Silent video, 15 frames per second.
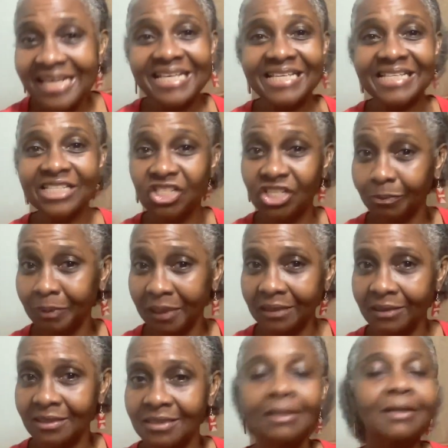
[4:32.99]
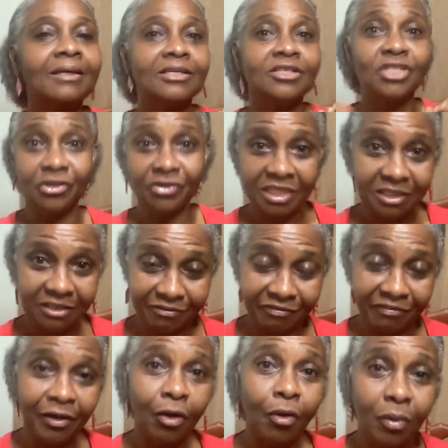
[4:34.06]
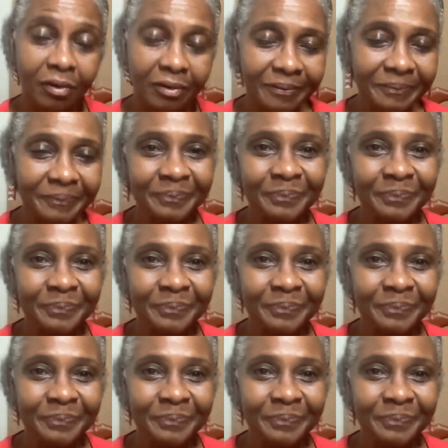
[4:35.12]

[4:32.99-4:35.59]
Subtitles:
It's chickpeas turned into flour.